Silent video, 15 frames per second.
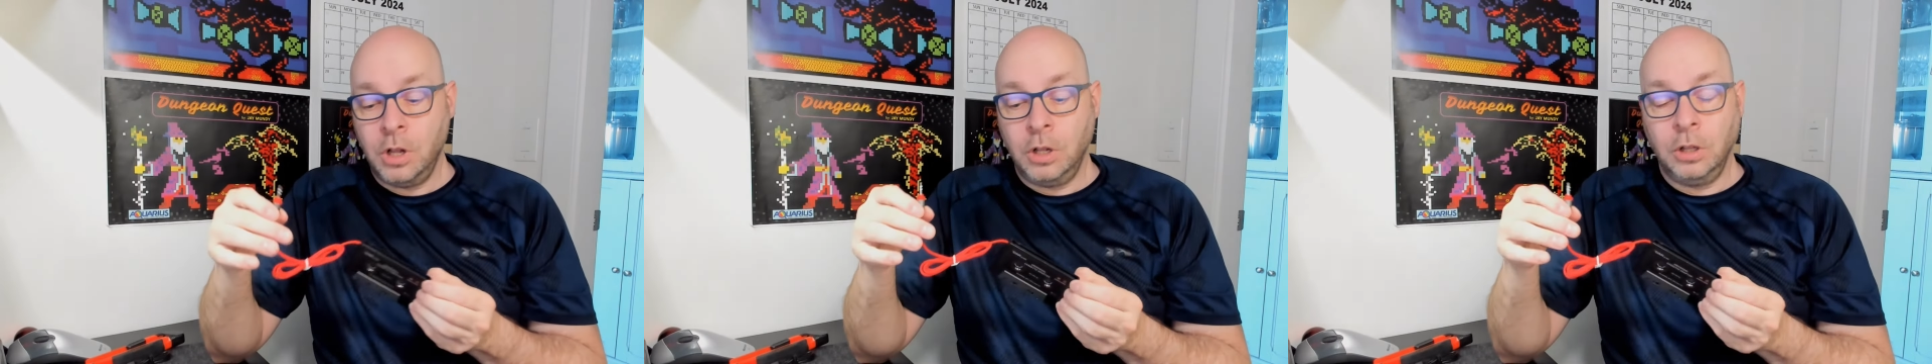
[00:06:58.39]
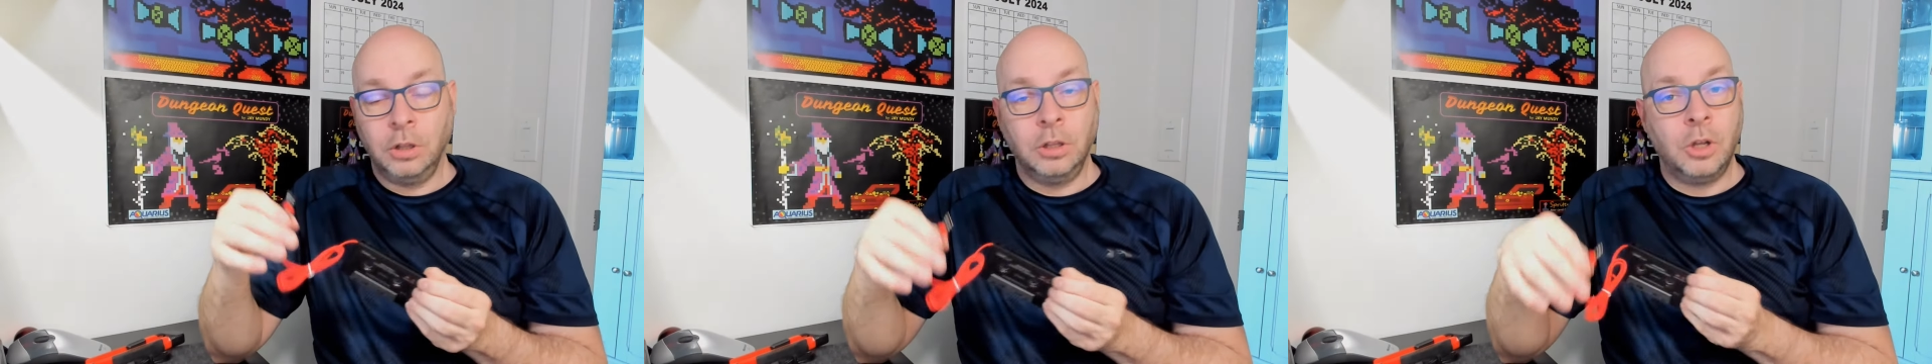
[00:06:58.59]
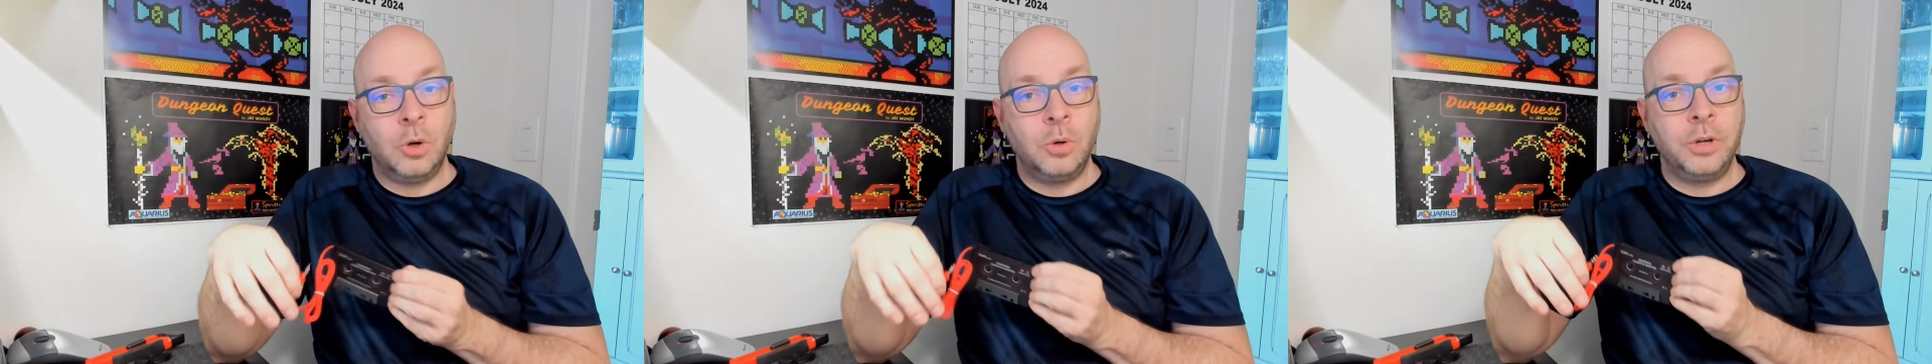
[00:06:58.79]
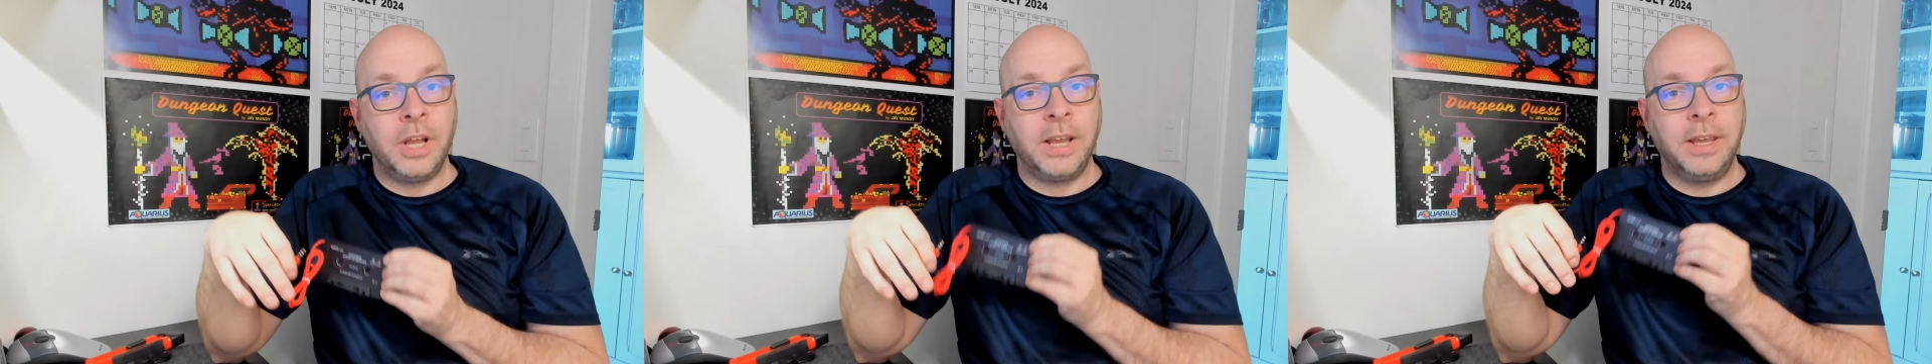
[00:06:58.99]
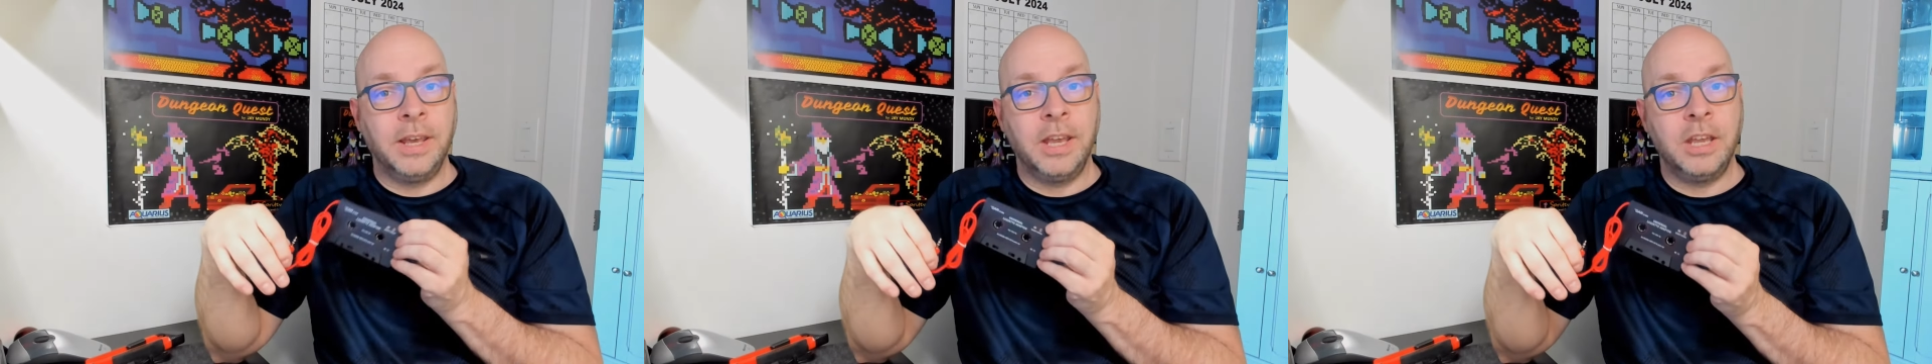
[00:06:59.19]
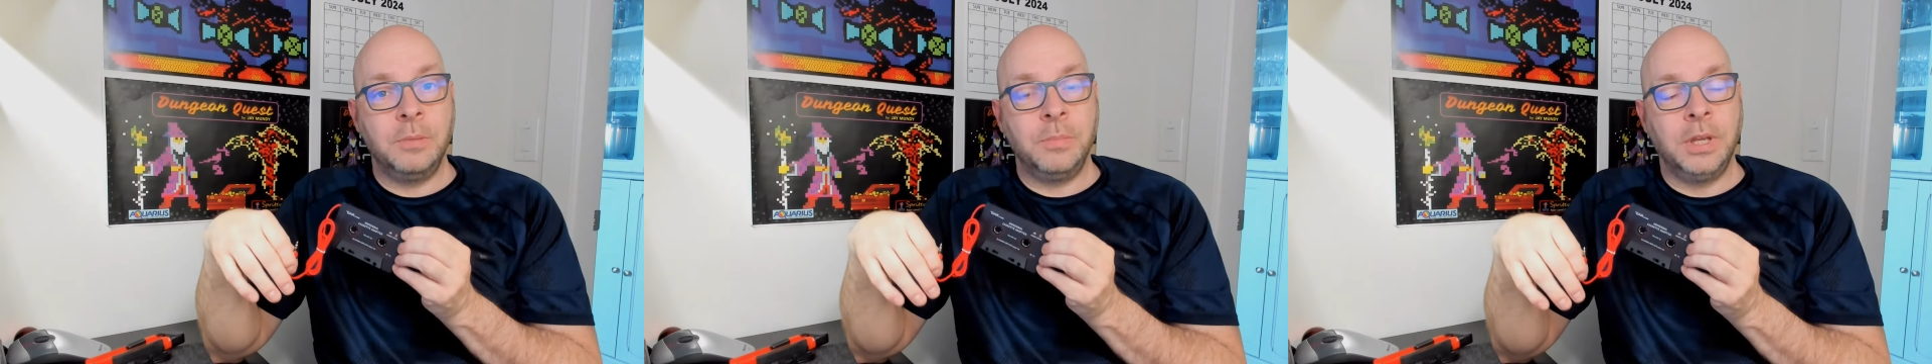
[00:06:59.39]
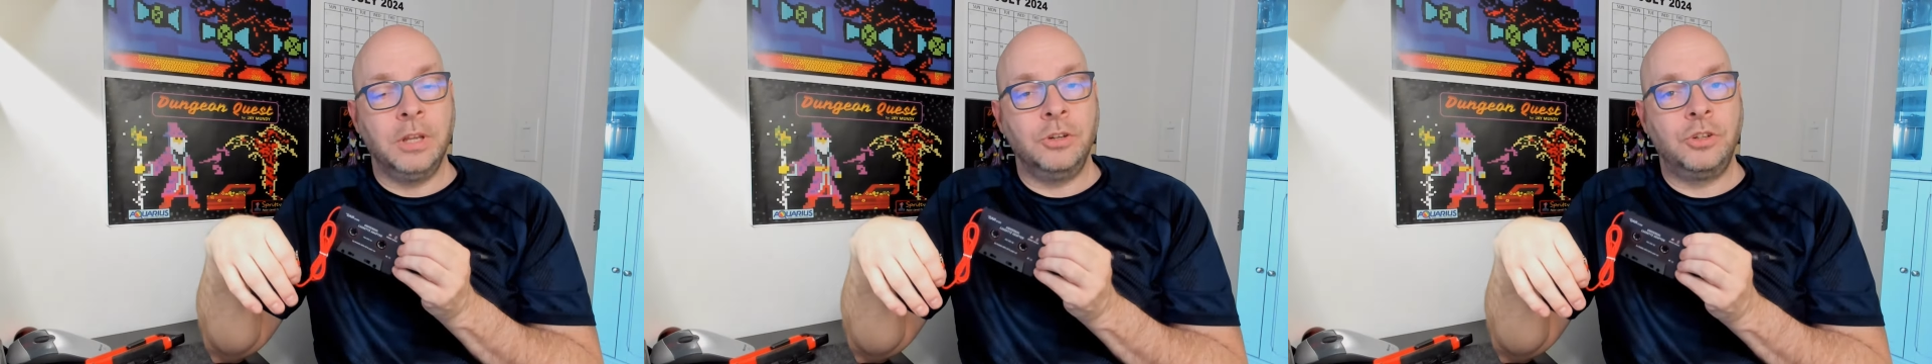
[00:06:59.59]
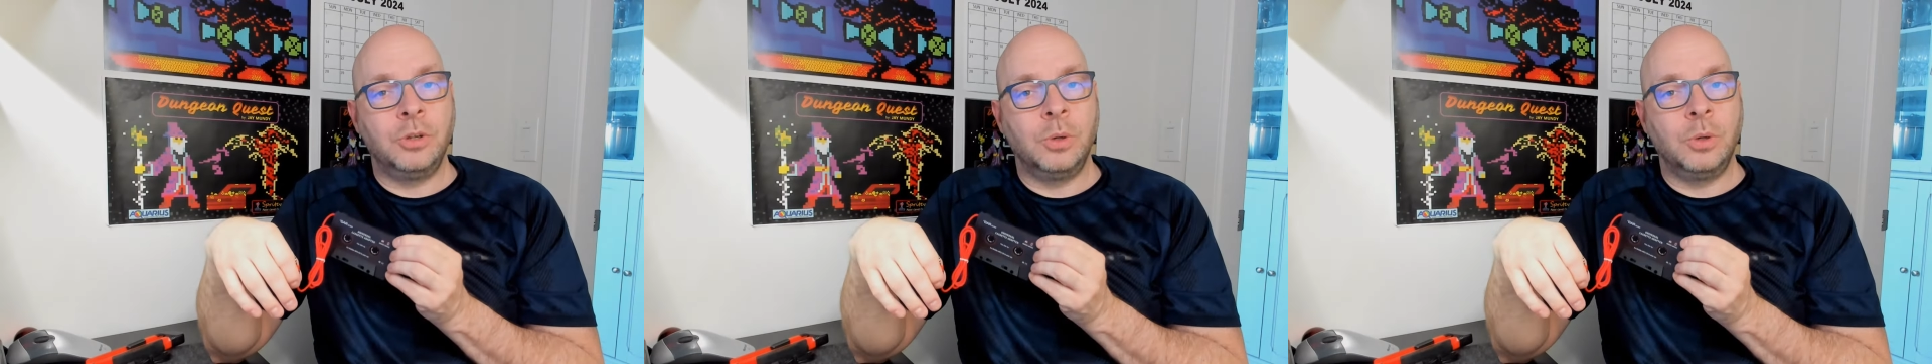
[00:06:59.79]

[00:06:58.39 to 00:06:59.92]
load a game into